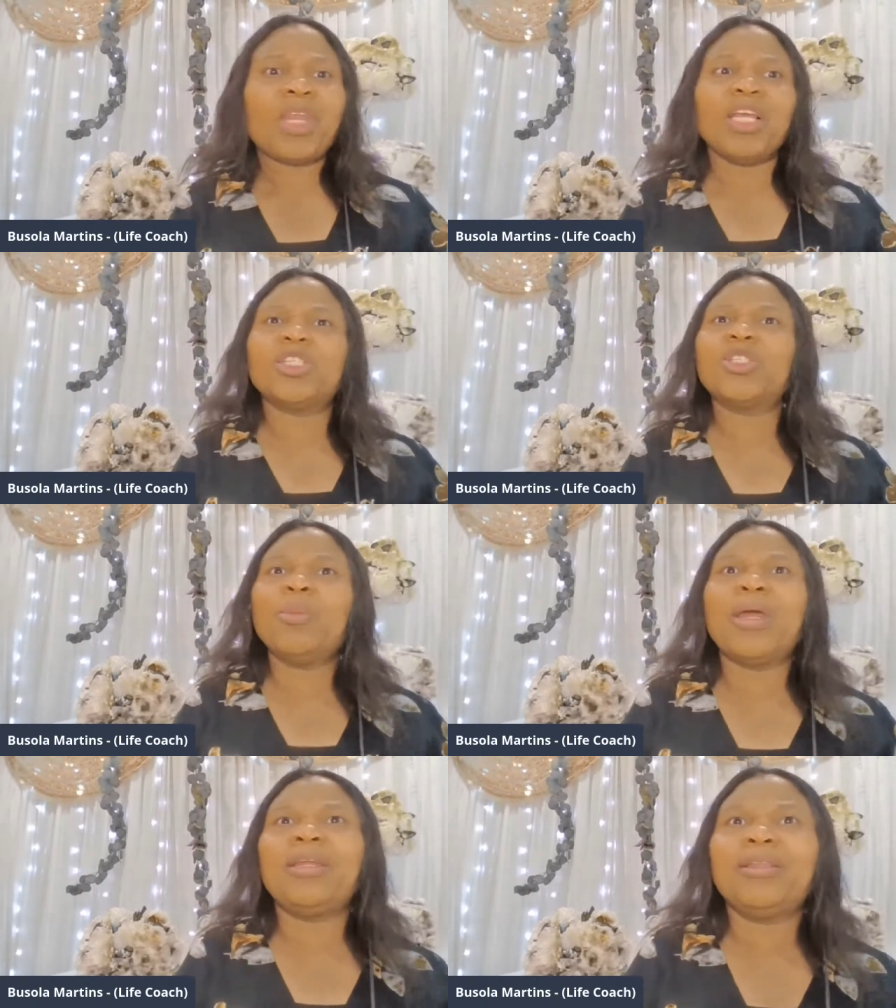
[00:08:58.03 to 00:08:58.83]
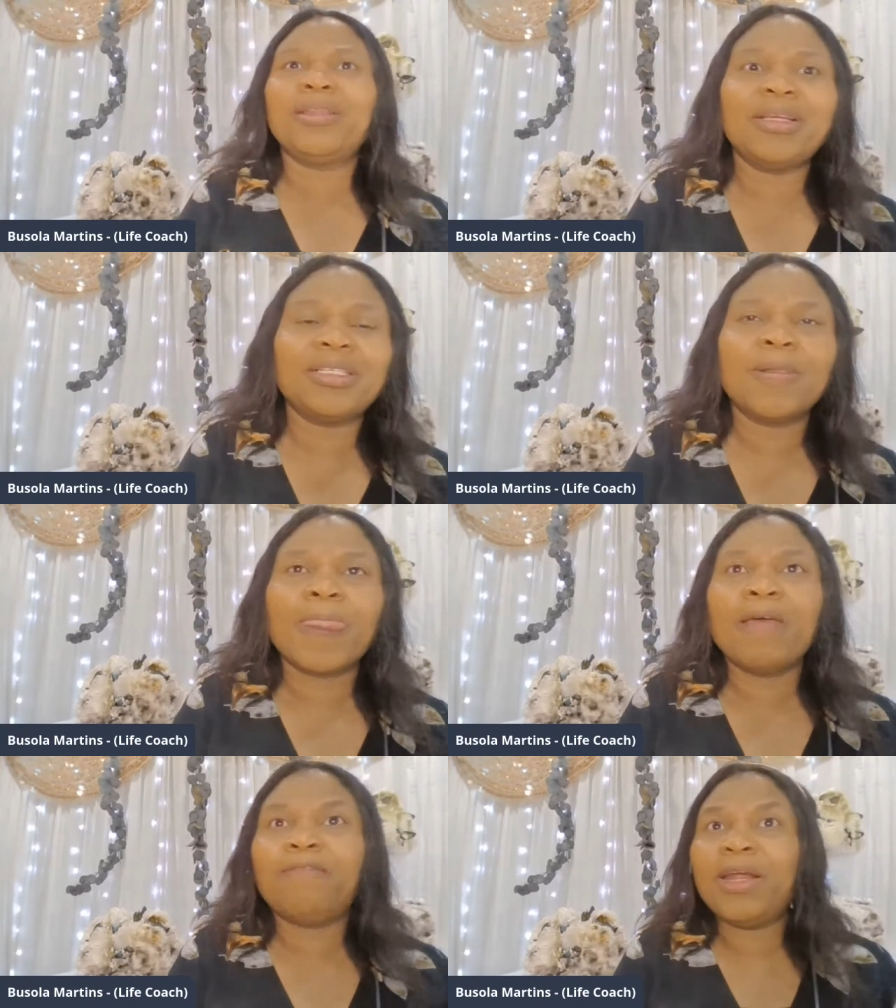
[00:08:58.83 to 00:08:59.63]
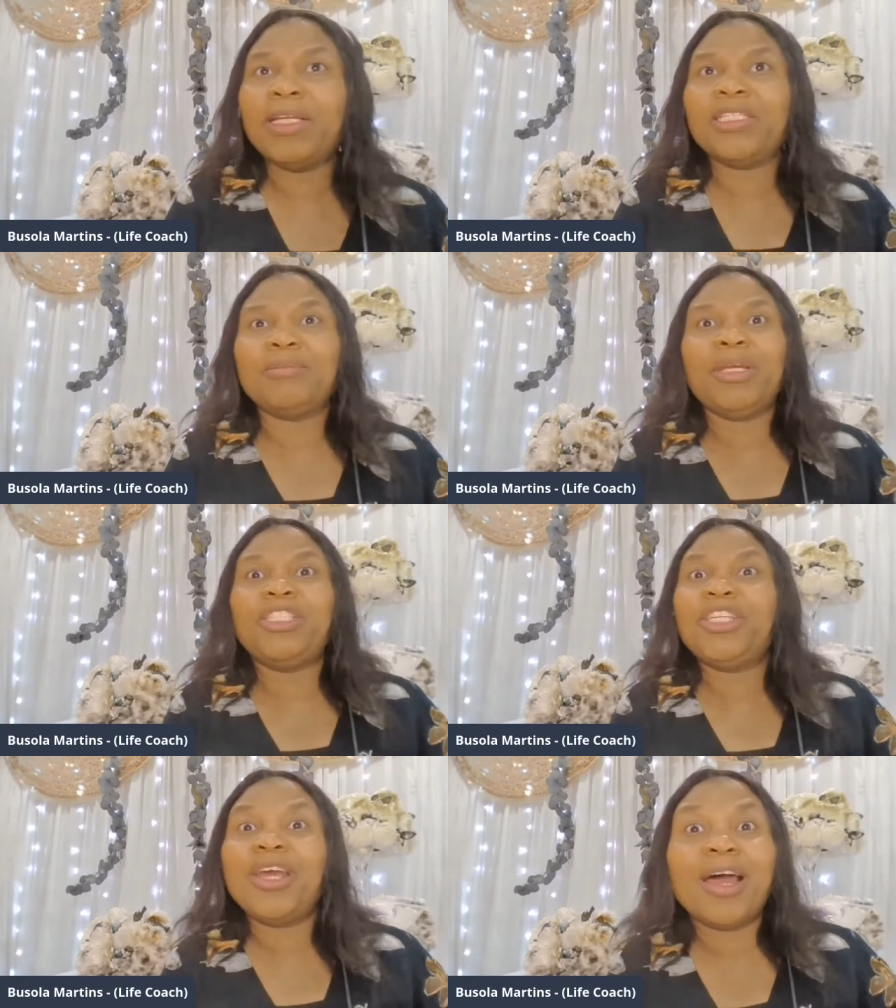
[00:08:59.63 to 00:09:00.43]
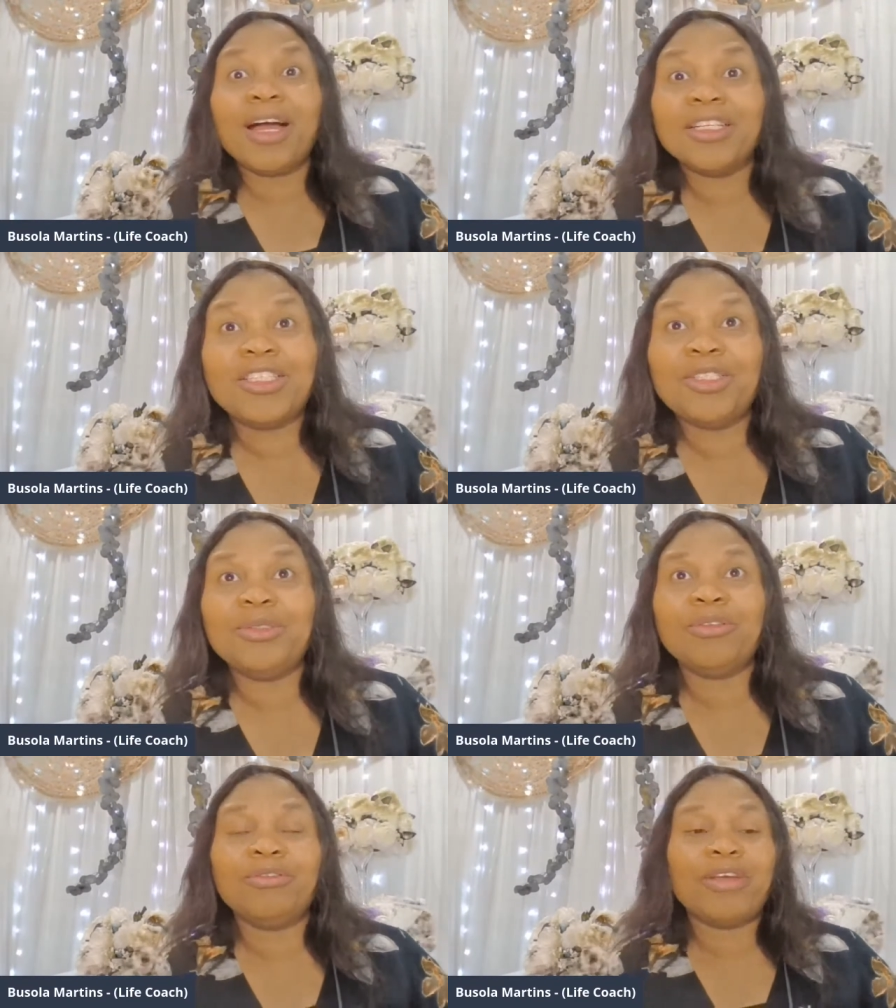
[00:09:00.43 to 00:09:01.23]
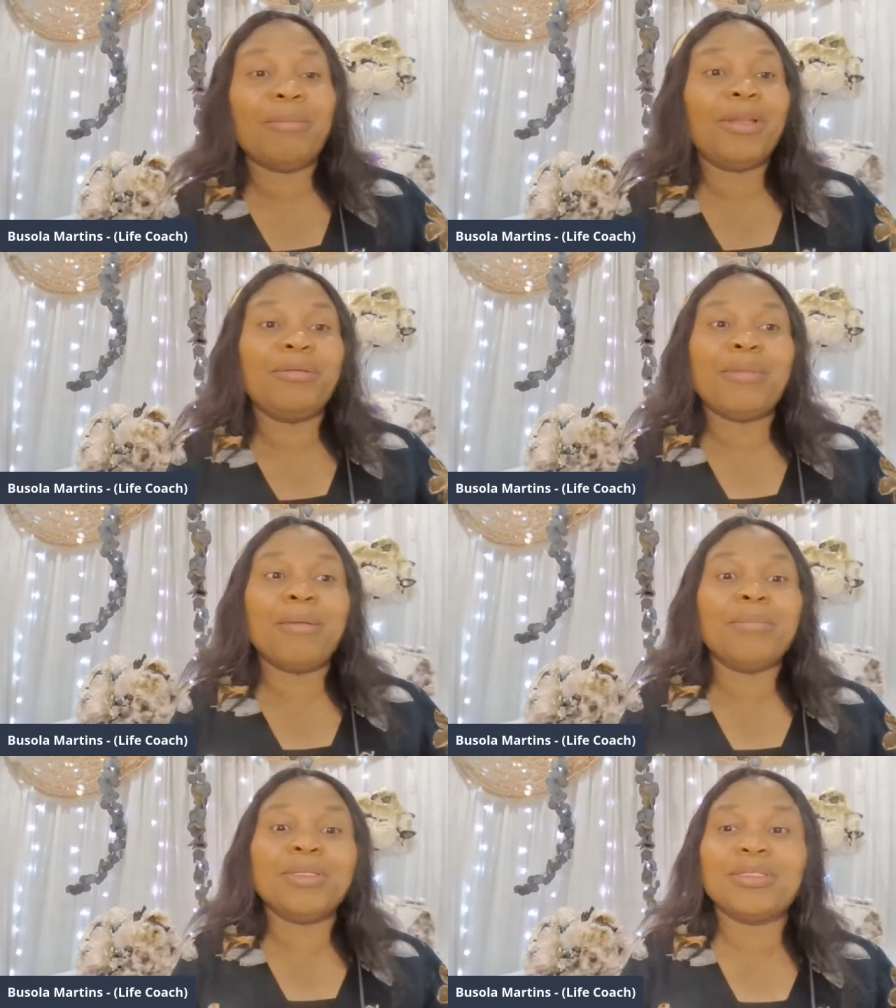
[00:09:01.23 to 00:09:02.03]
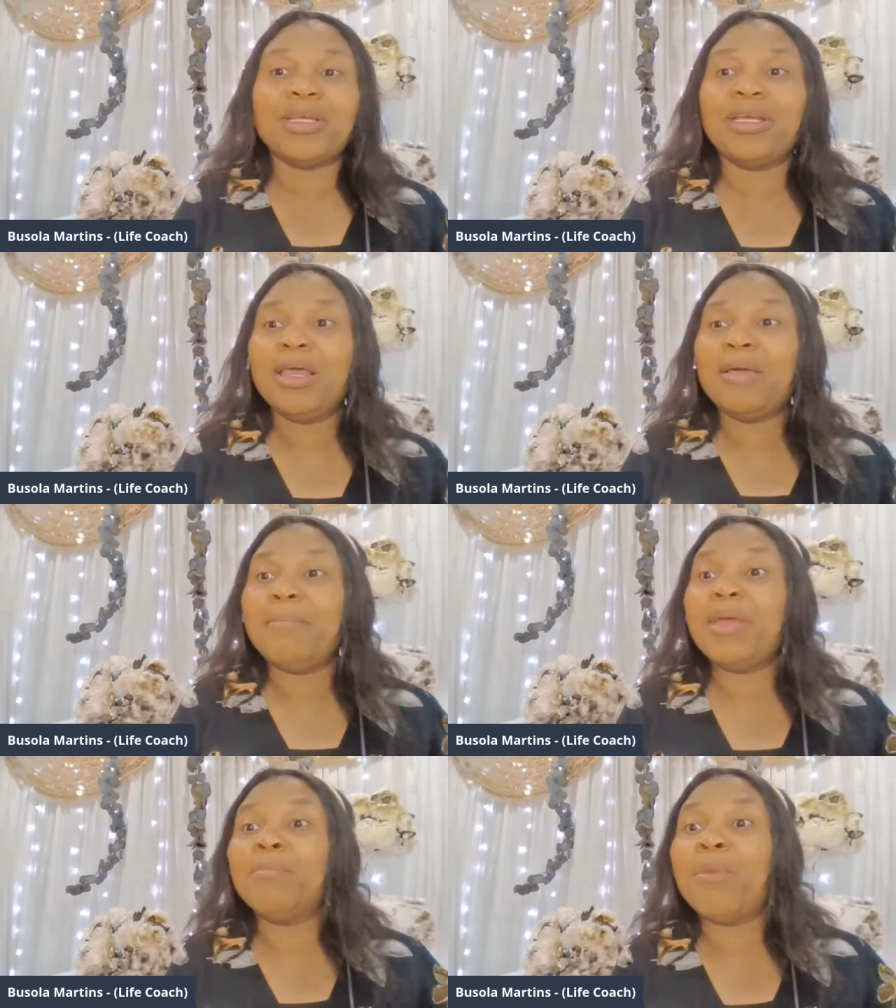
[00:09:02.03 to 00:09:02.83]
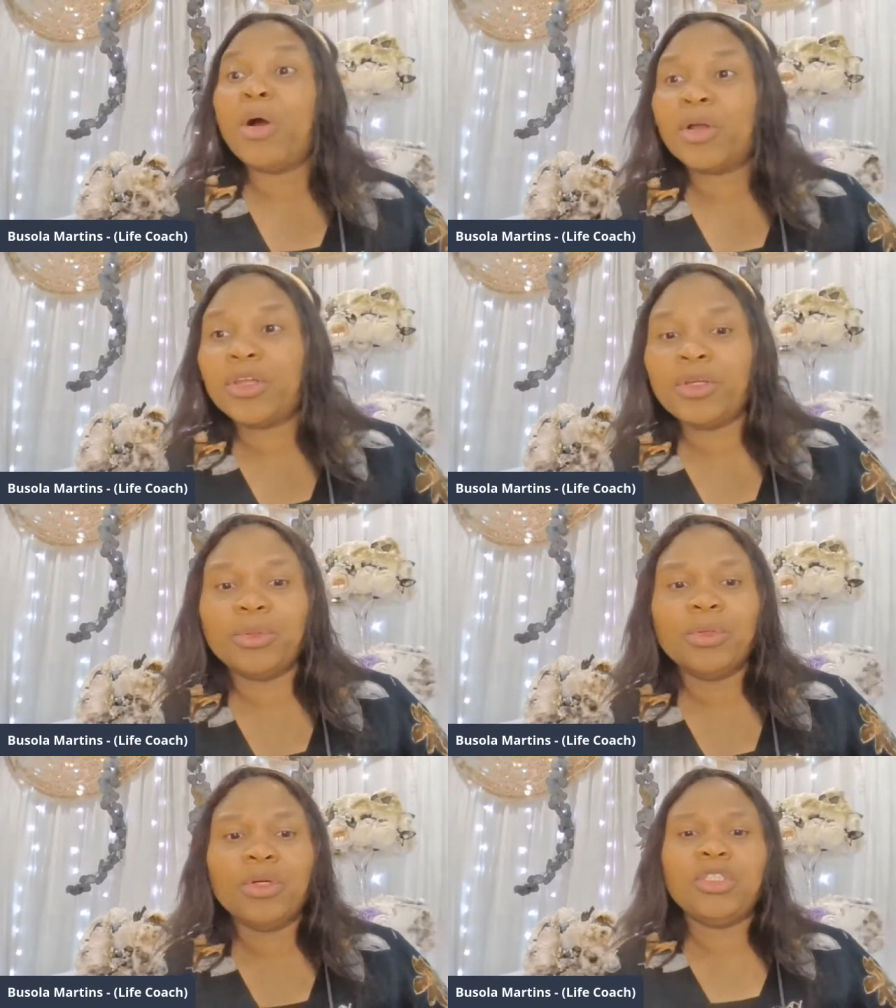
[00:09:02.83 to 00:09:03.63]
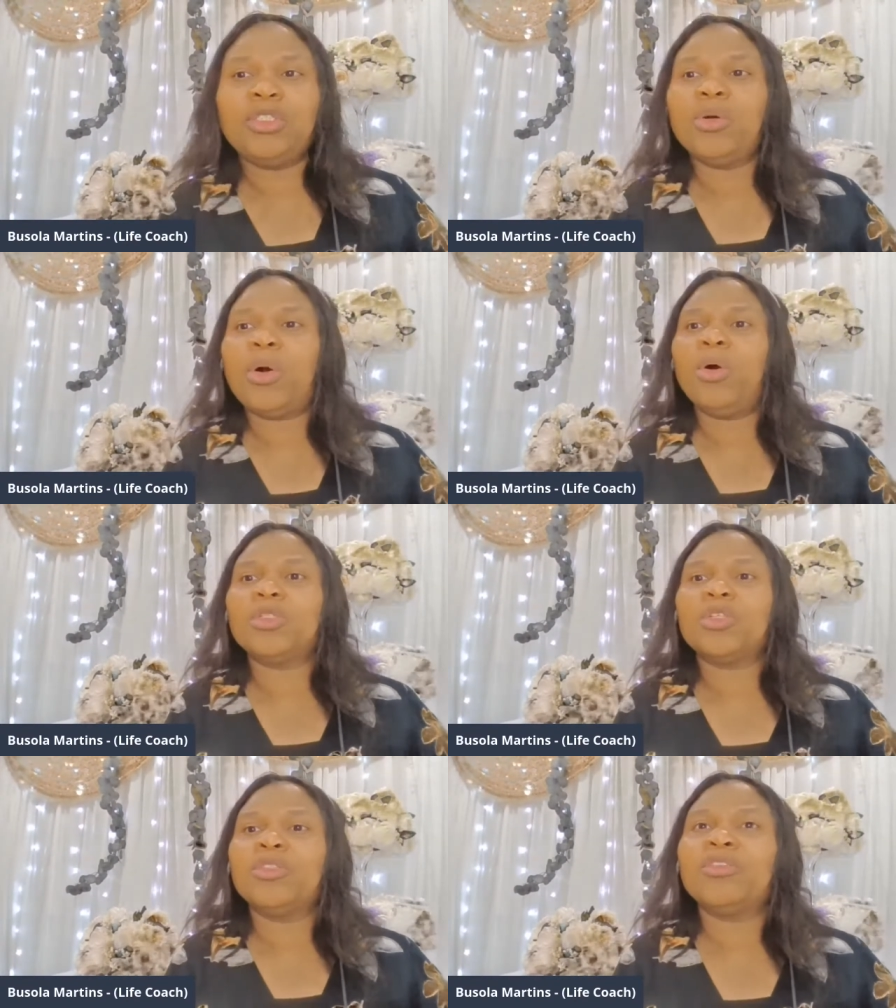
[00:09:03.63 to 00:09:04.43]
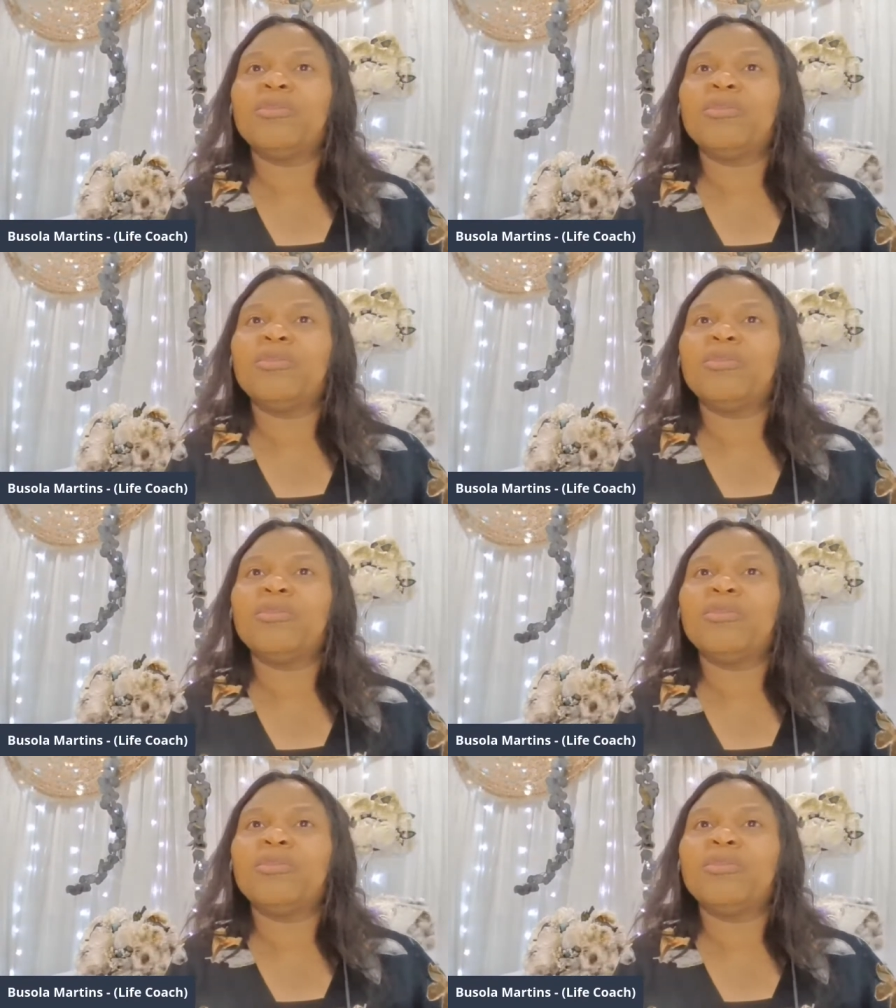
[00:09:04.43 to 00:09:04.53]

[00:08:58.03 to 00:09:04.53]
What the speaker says: So many things. Friends may jeer at you, family members, they may mock you, all sorts